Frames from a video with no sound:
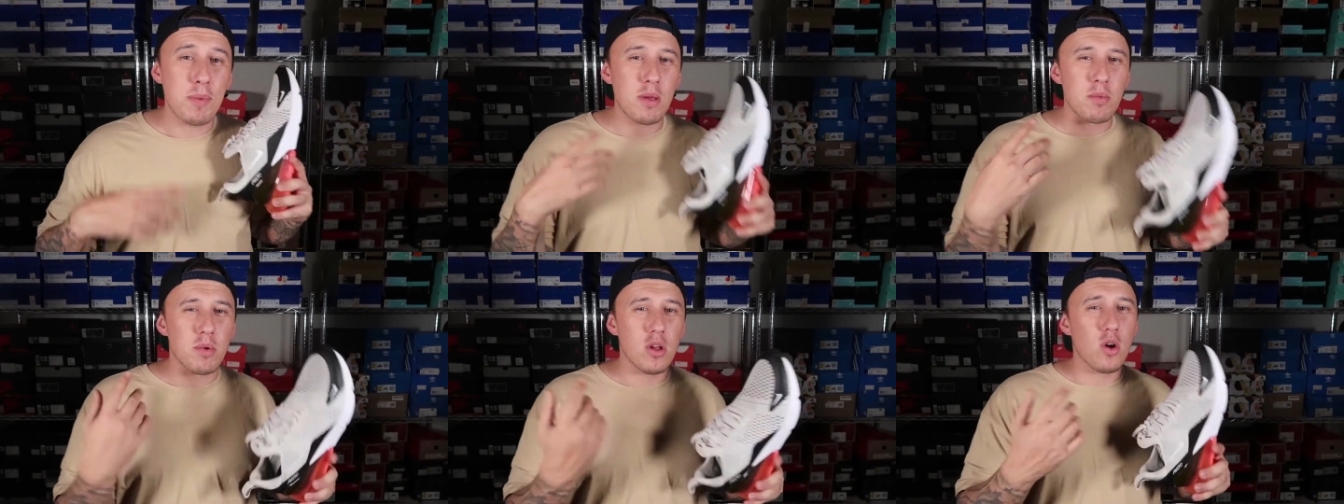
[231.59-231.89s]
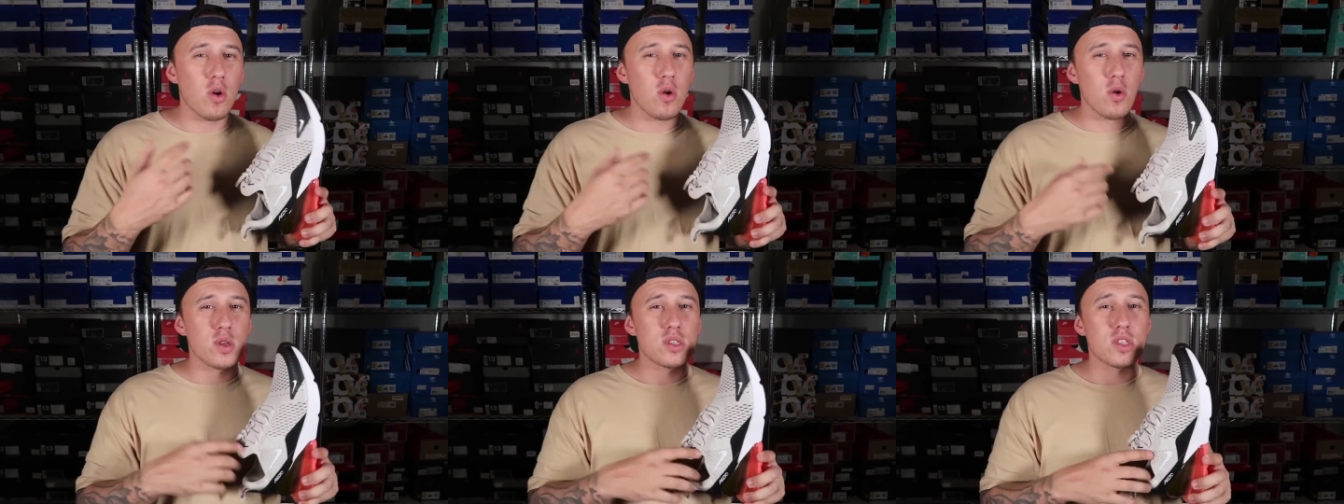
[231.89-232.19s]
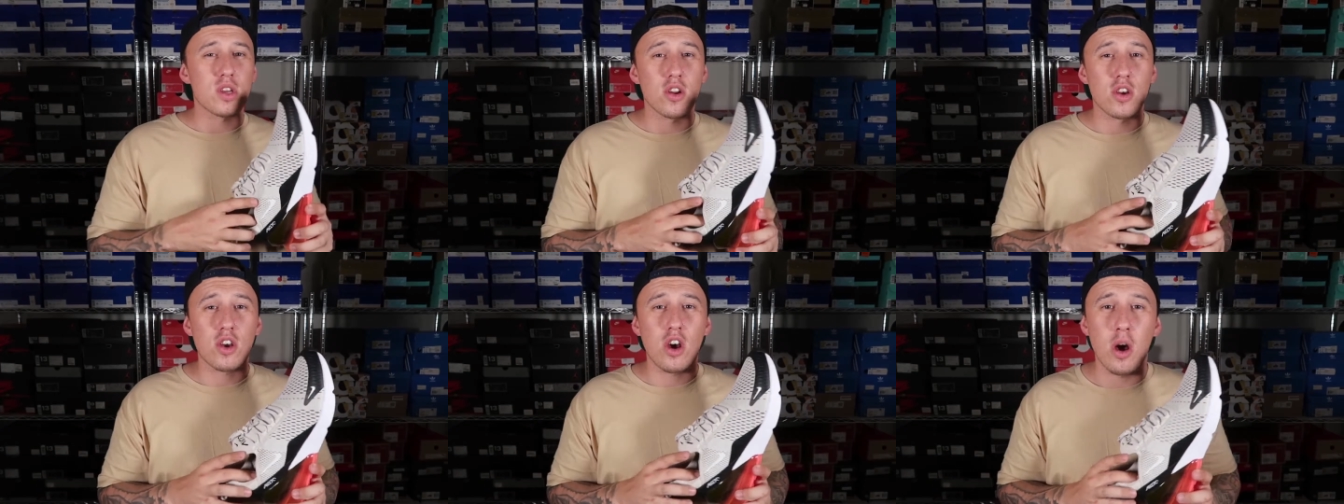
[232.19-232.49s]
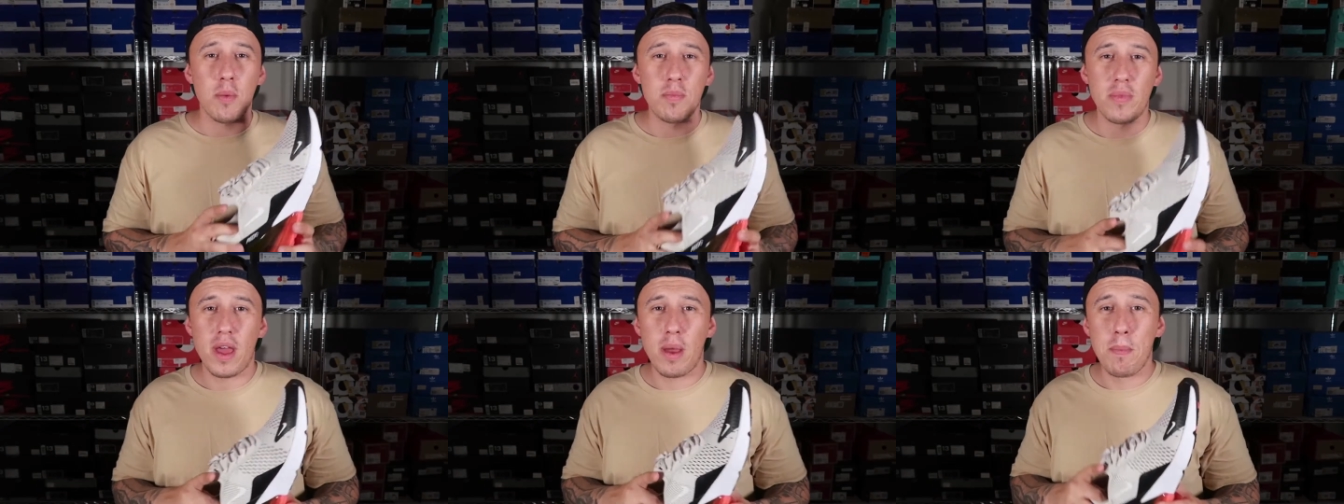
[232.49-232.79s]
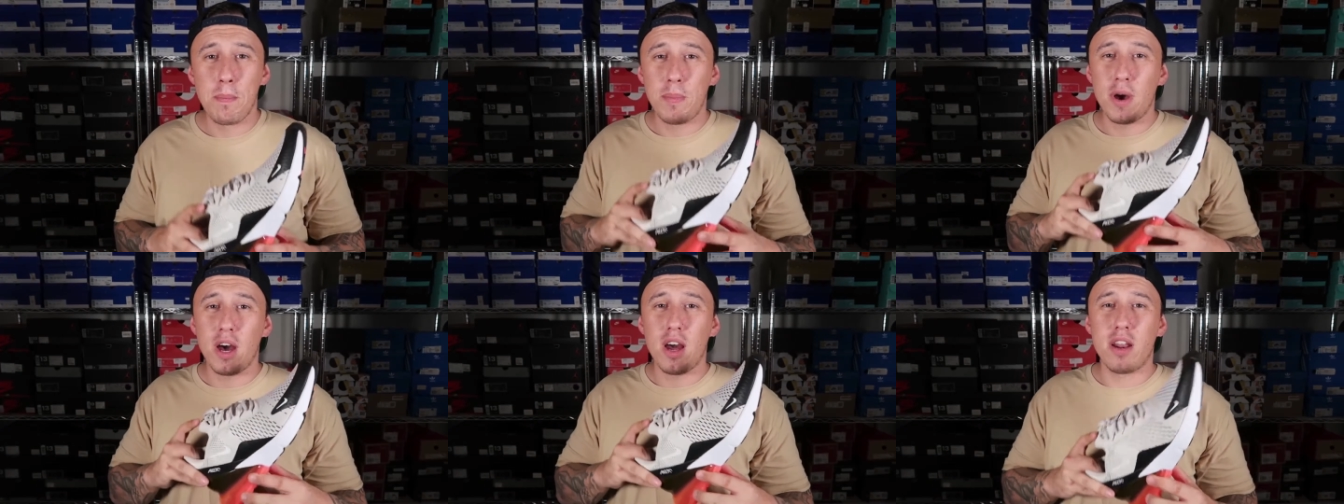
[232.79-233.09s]
People are always going to cop
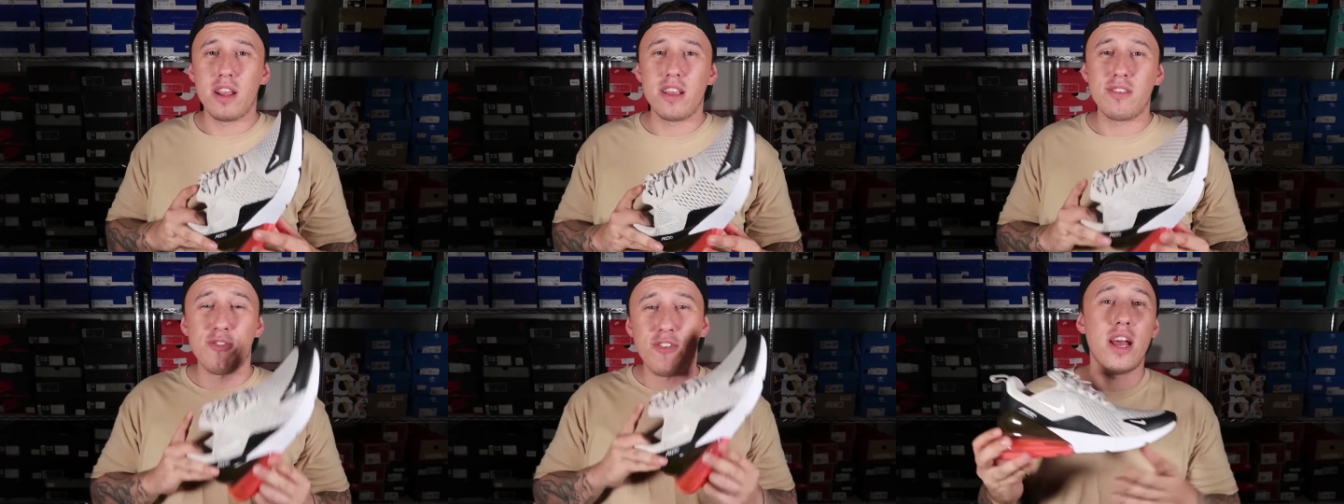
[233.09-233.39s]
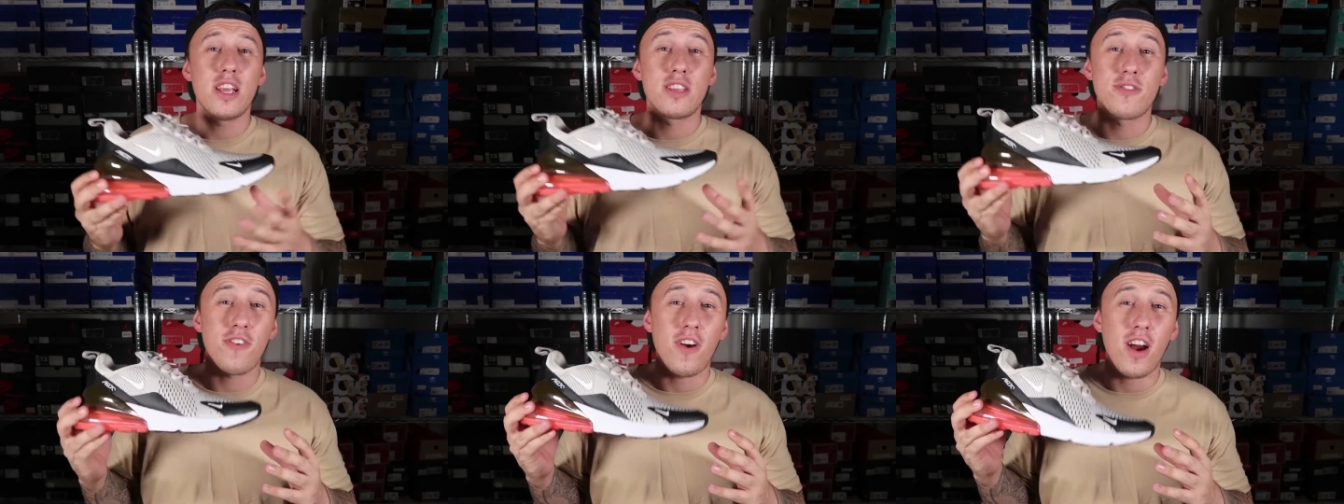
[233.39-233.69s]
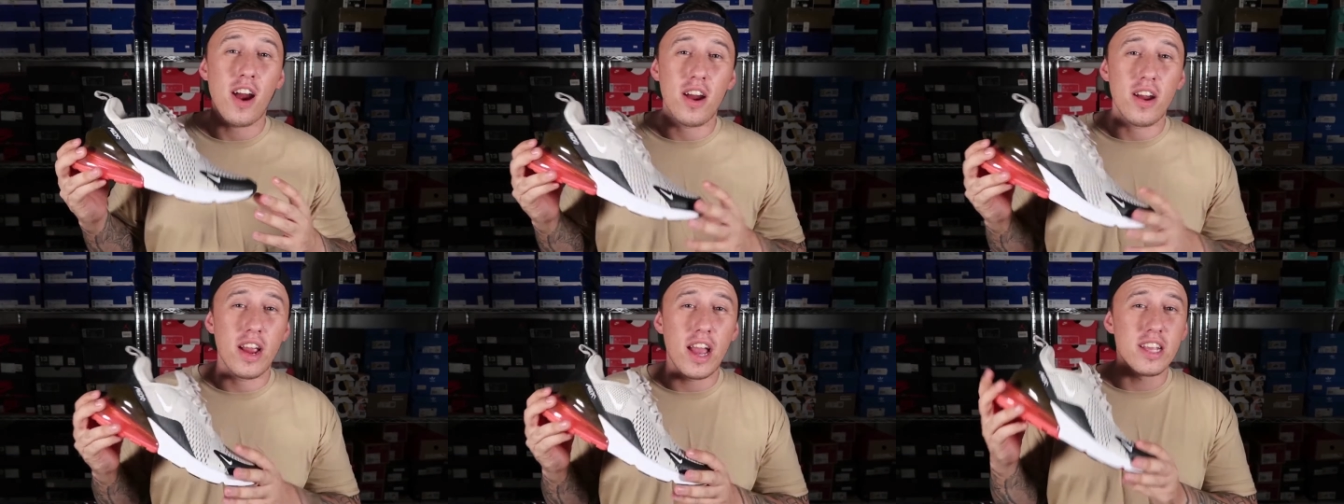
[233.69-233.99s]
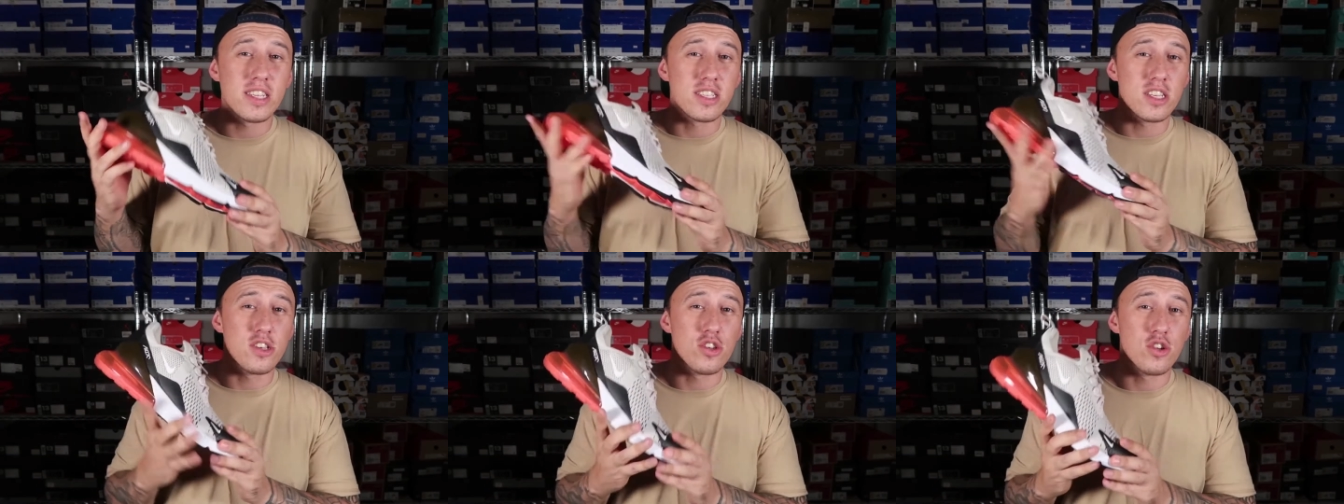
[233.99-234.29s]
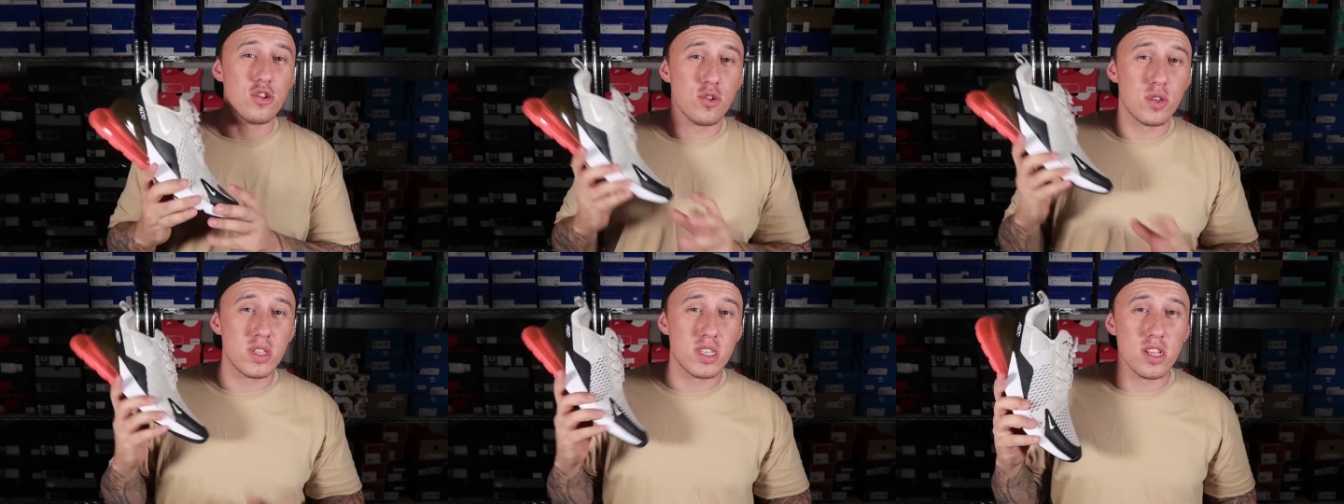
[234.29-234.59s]
them, but as far as a
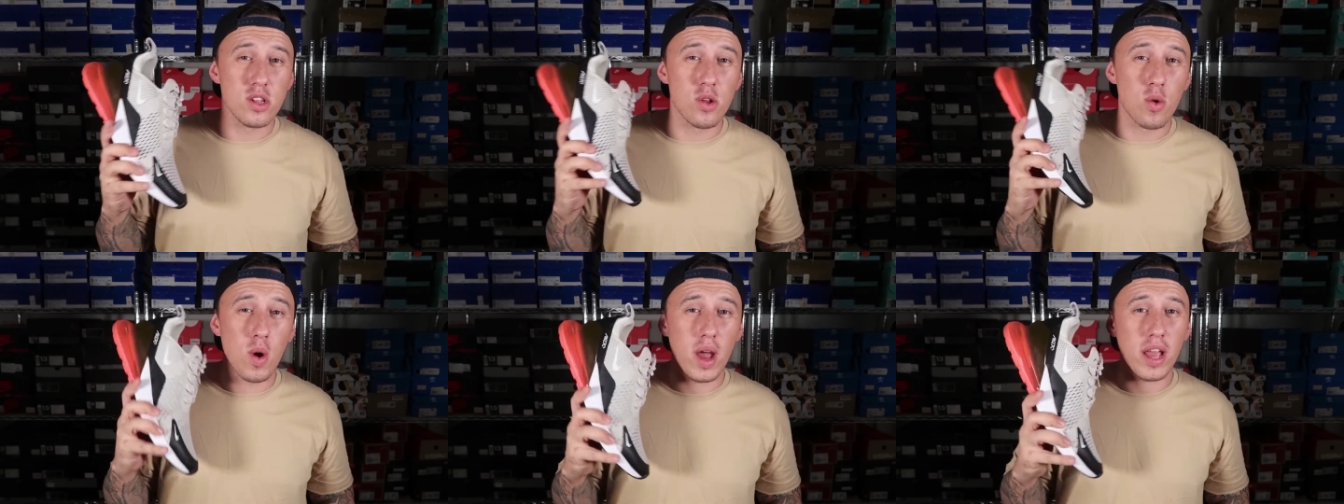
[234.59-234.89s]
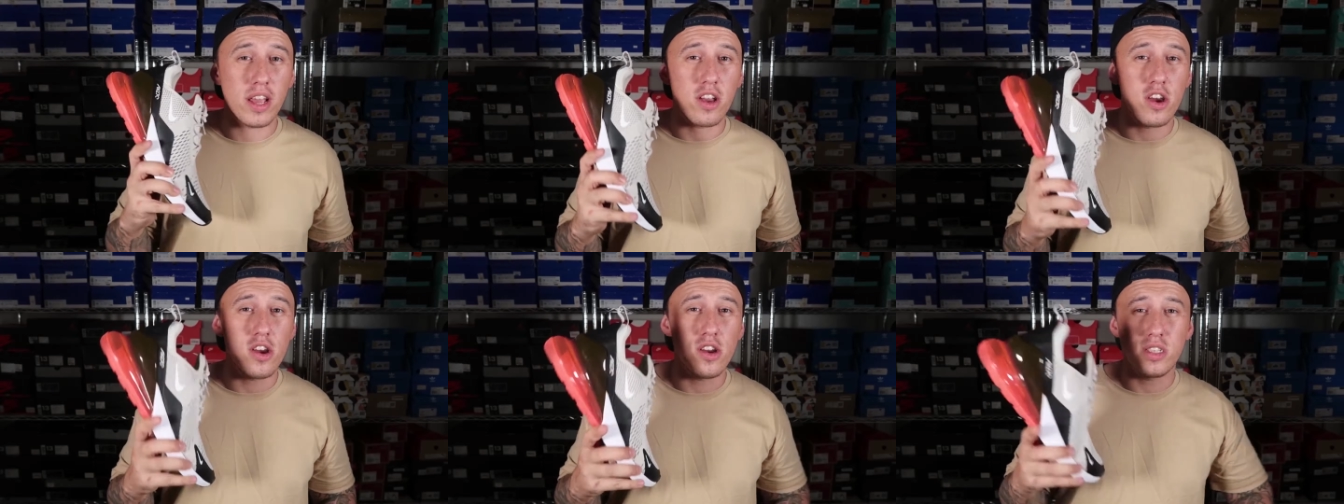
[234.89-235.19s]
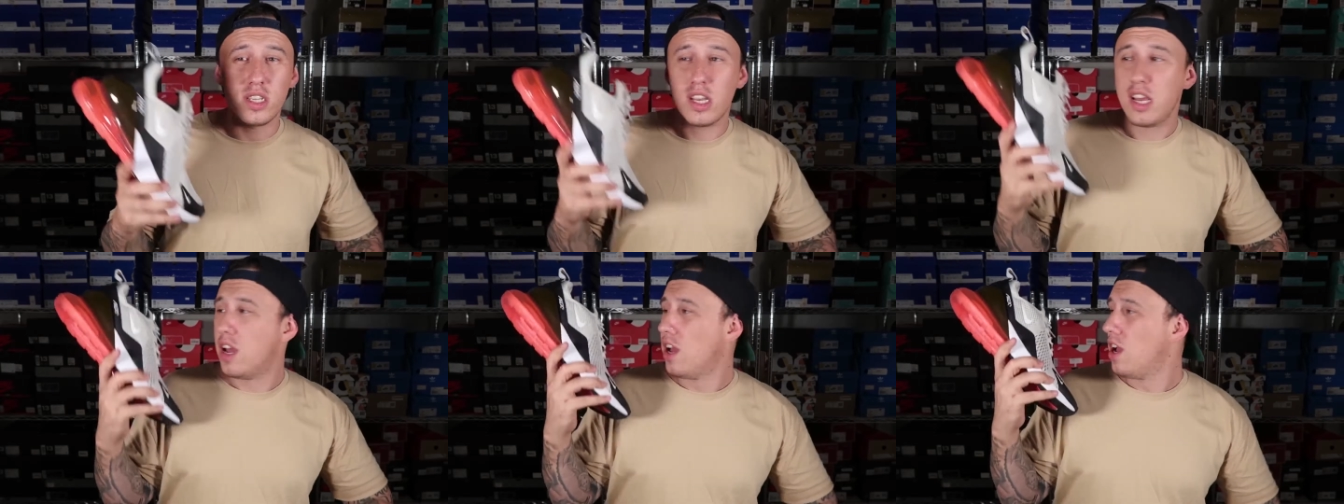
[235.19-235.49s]
new silhouette goes,